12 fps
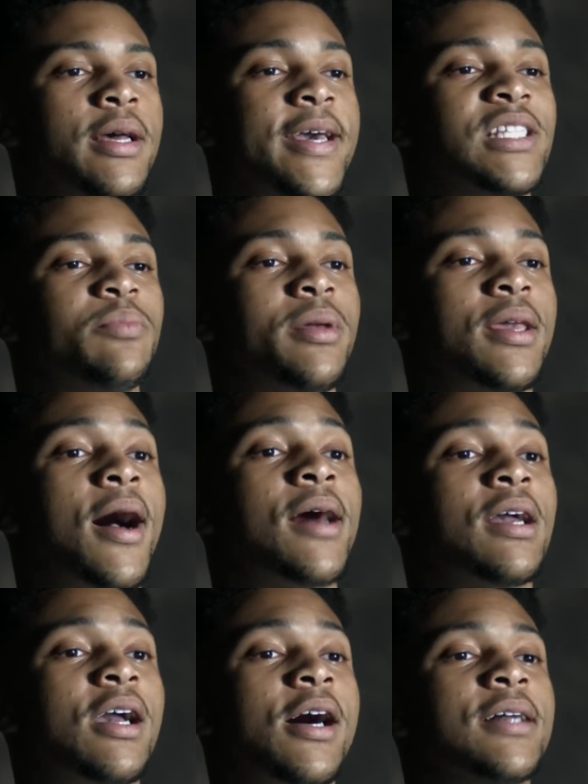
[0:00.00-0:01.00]
It's beyond
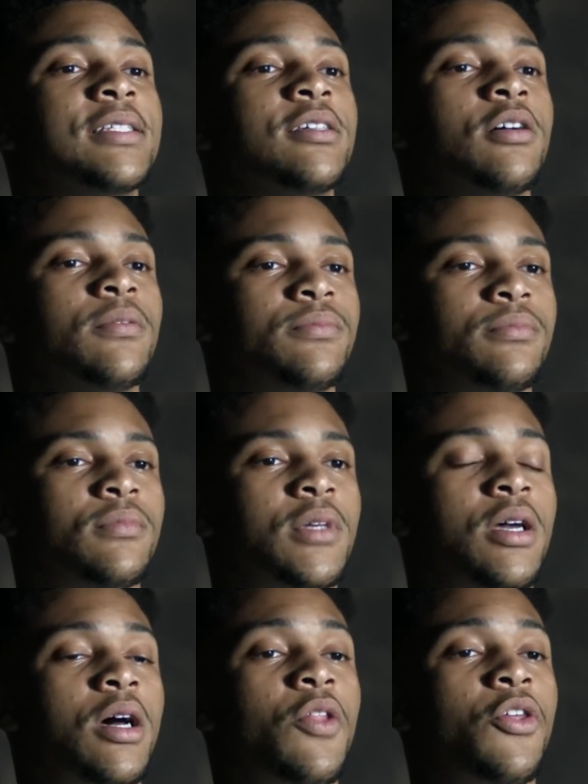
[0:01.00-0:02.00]
a concept.
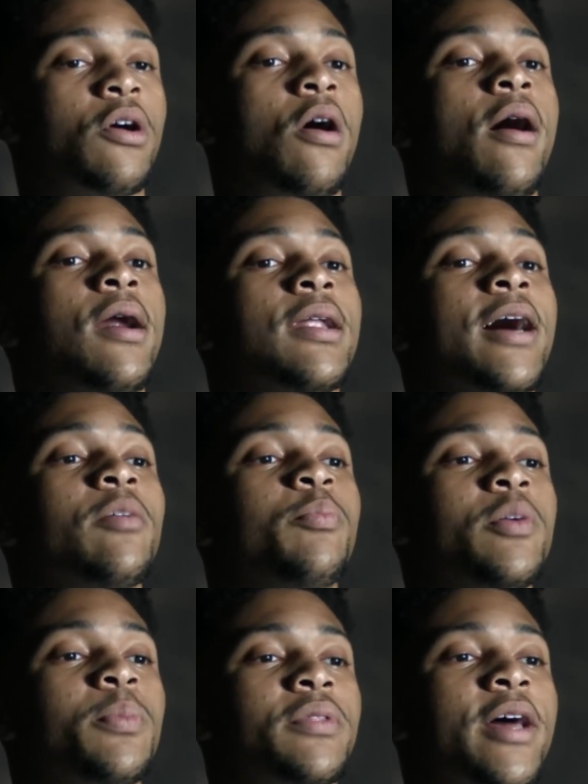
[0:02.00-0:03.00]
There are a lot of
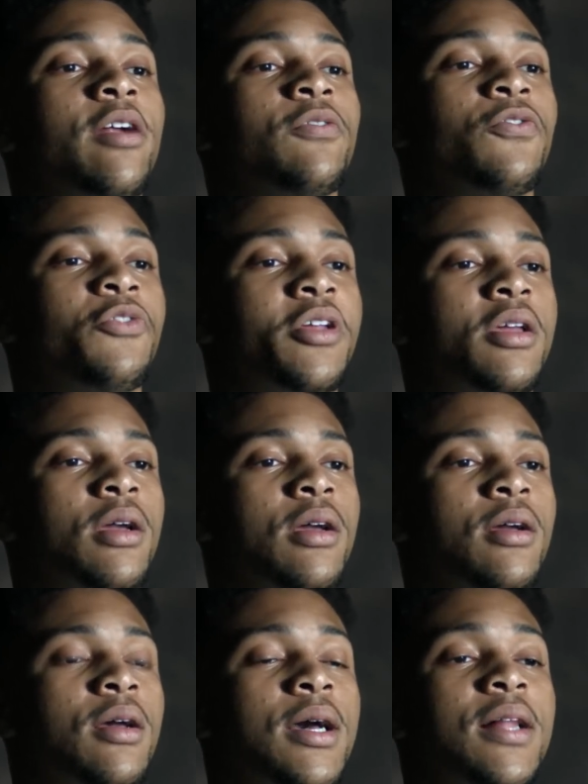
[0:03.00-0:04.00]
people that are free
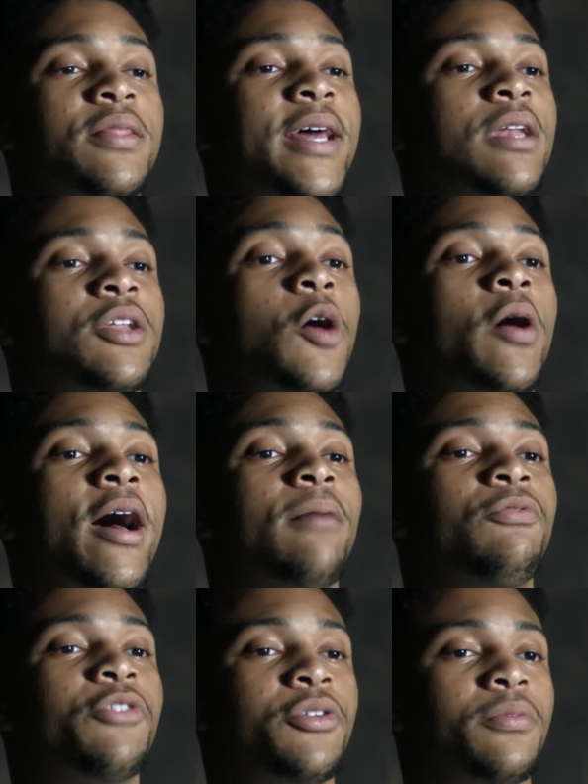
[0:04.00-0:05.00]
that don't have
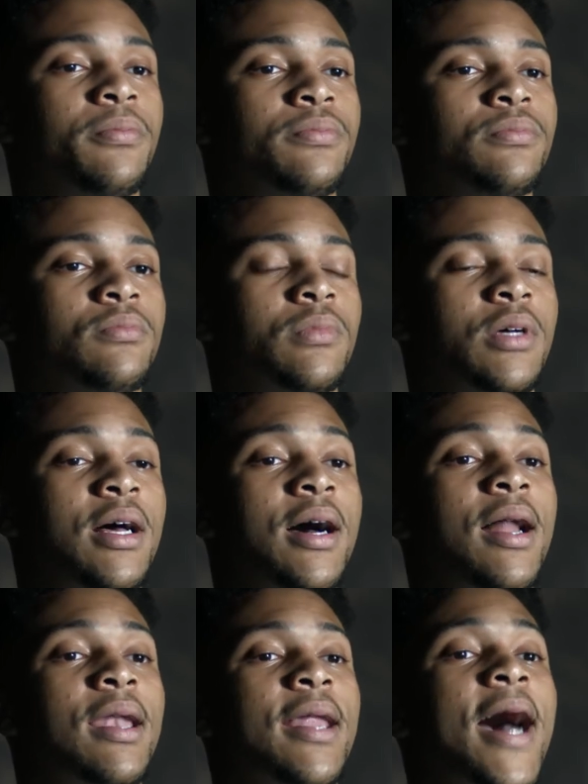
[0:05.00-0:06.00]
freedom.
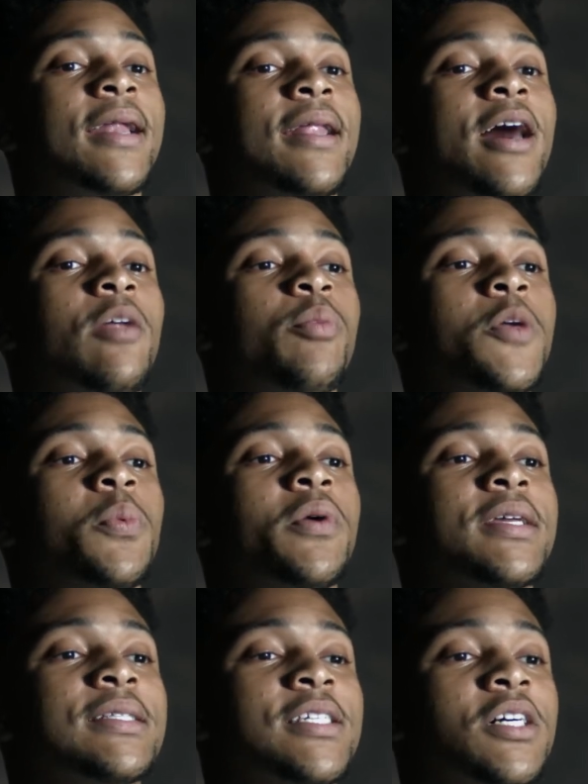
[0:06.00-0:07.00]
Not a lot of people
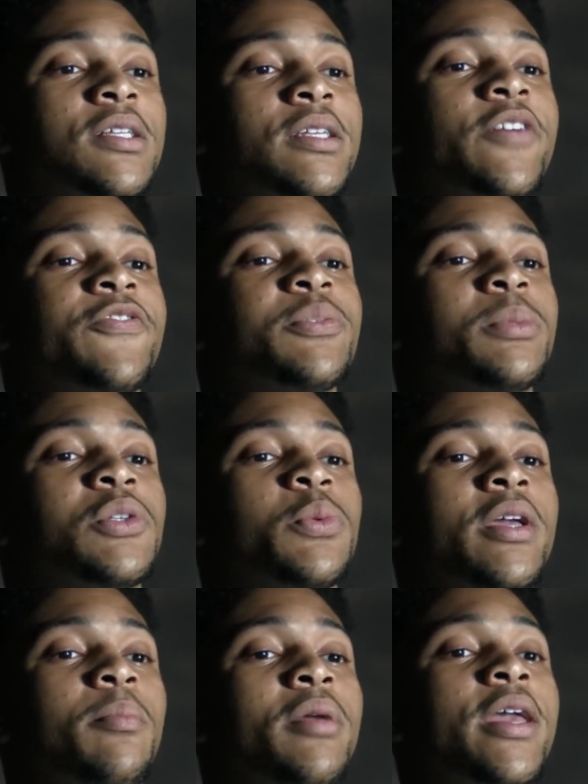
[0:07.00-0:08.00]
can tell the difference
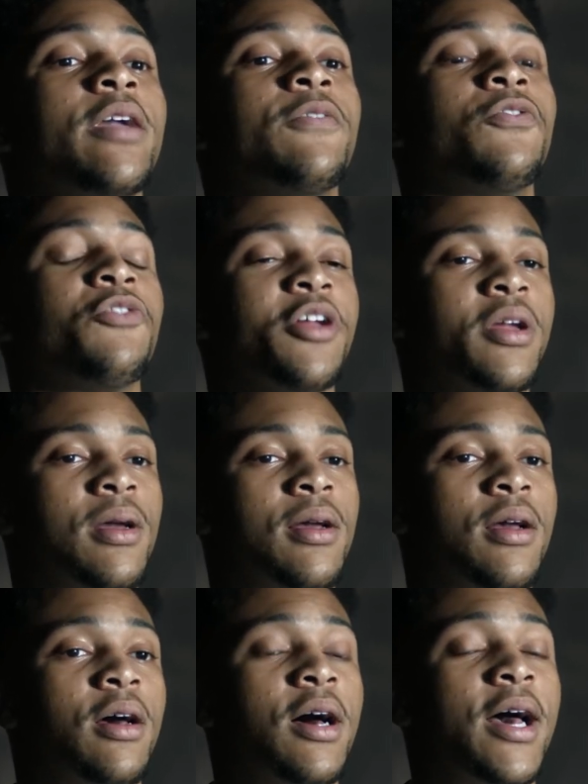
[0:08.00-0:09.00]
between being free
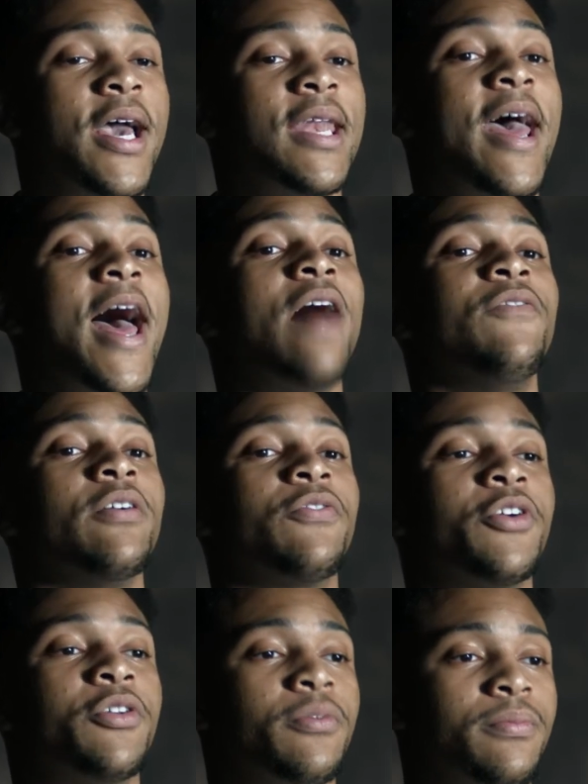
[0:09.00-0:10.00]
and having
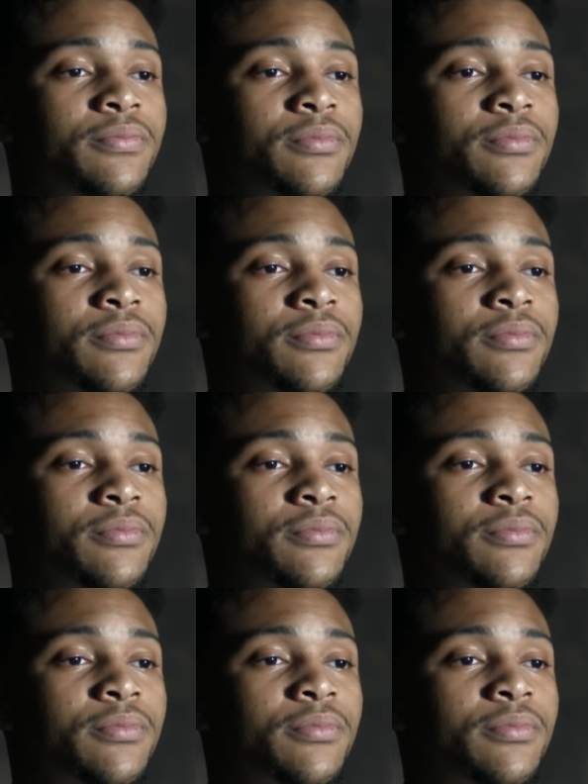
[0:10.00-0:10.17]
freedom.